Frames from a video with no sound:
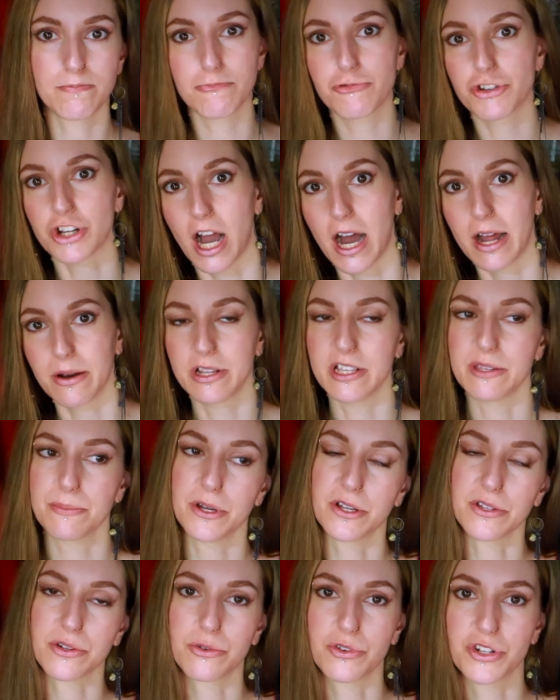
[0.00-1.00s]
chart and his
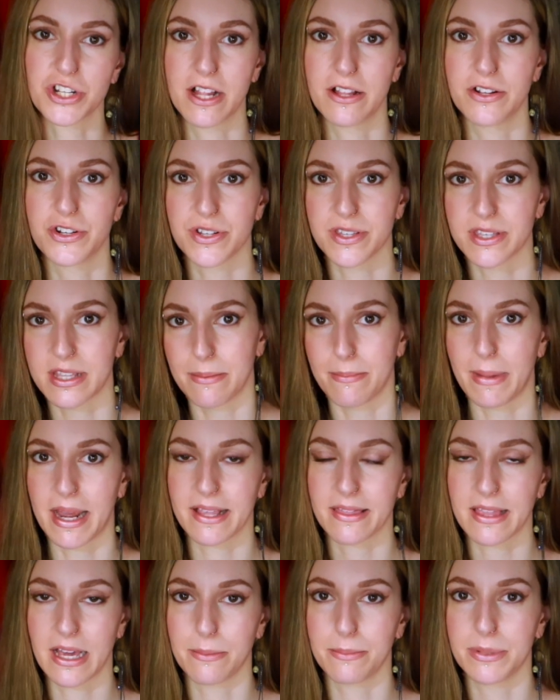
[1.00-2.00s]
personal challenges that
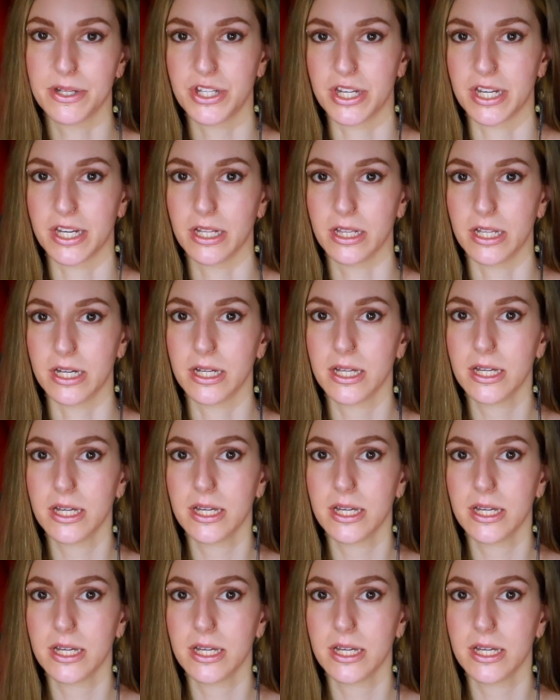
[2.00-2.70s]
make that a particular